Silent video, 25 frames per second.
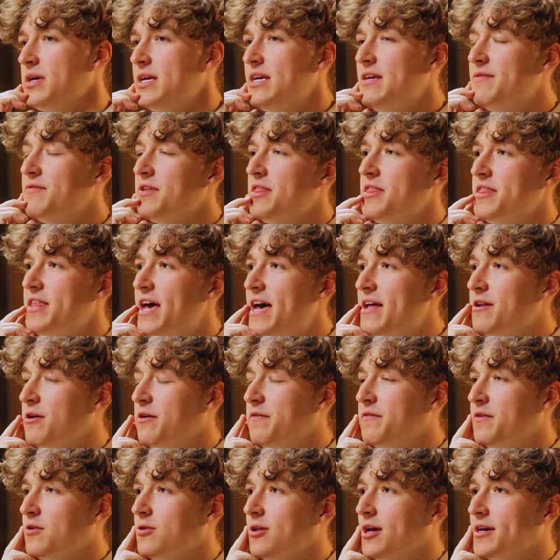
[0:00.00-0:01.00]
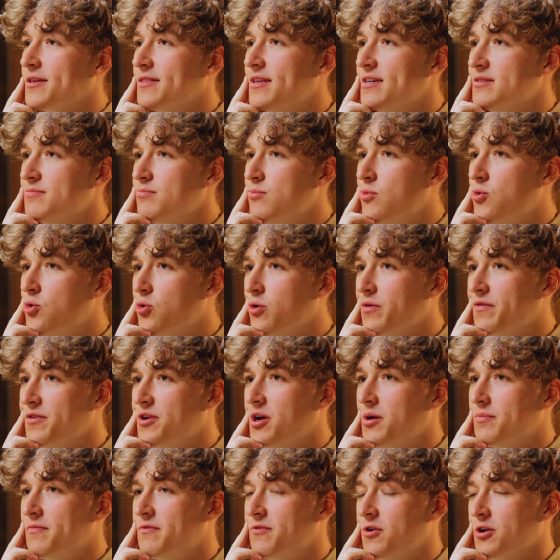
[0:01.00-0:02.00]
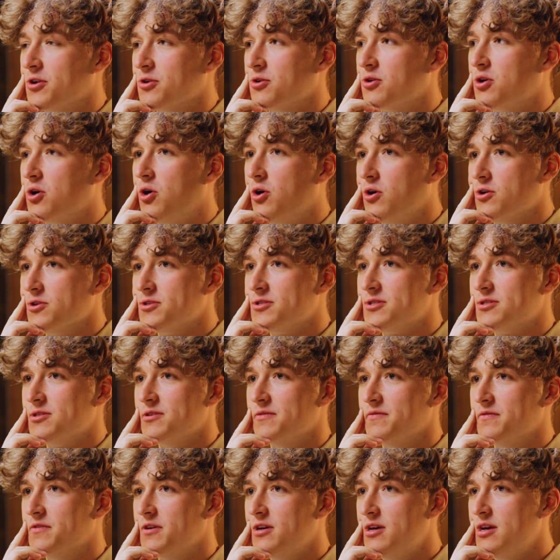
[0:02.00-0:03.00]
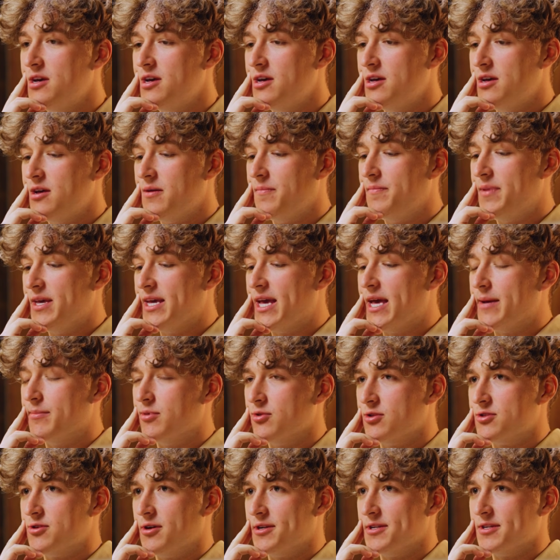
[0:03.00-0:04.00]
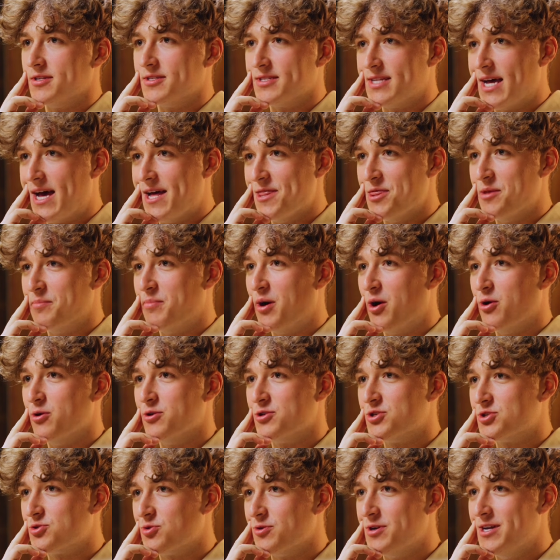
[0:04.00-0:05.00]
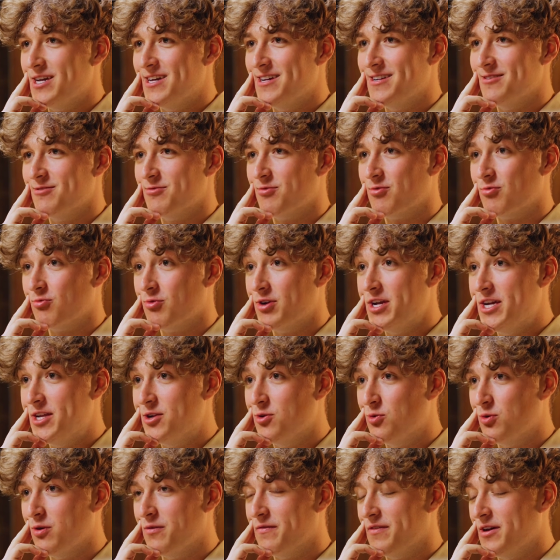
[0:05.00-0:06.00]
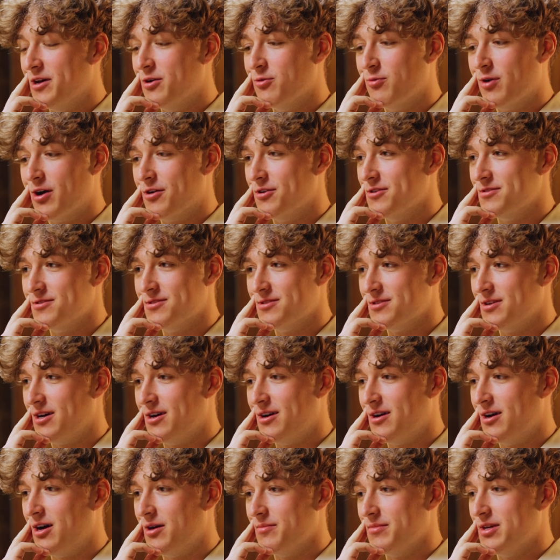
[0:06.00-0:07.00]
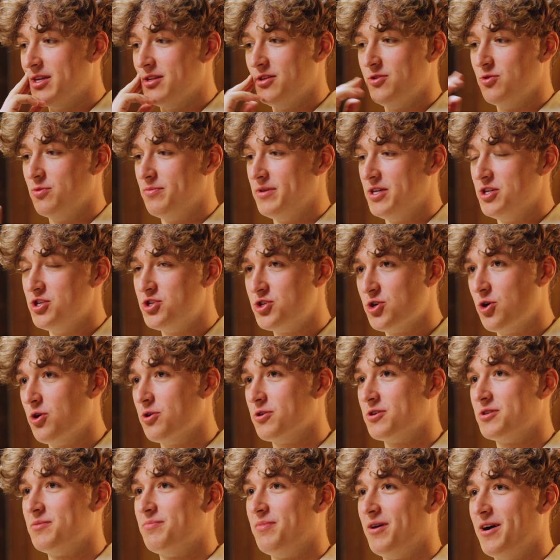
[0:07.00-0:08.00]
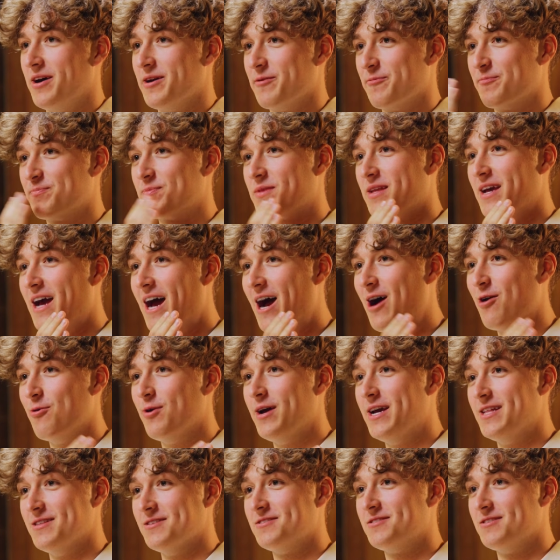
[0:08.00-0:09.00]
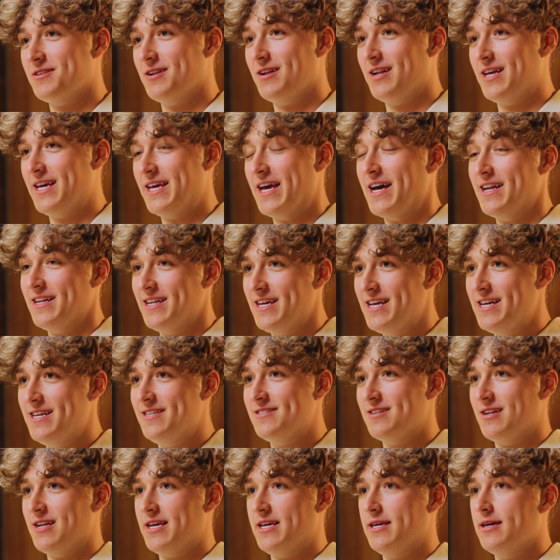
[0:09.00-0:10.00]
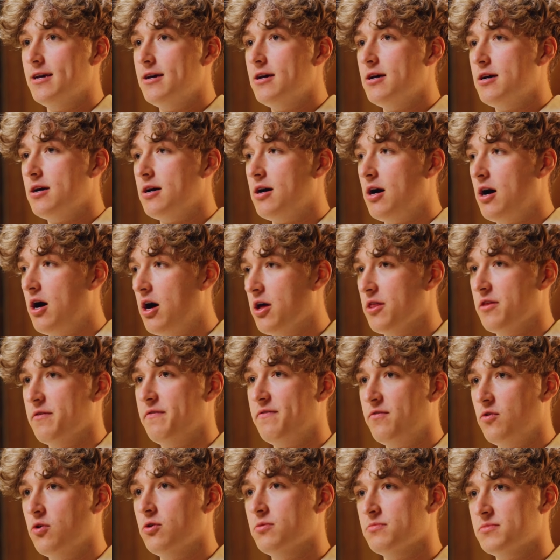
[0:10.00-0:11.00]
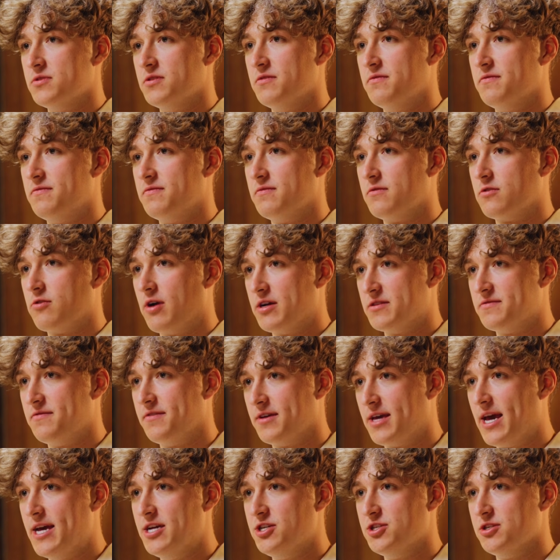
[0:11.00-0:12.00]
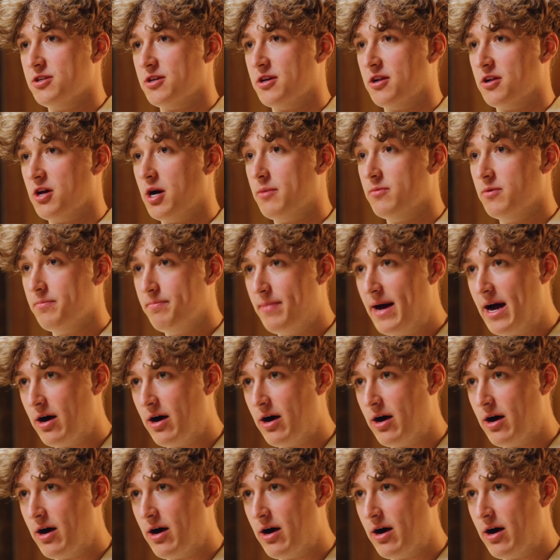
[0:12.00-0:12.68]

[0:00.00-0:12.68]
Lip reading: But even then, I feel like there's more of an upfront cost of being able to understand the poetry and read all of it. Whereas, you'll be shocked by how instantly and easily other forms of gratification can come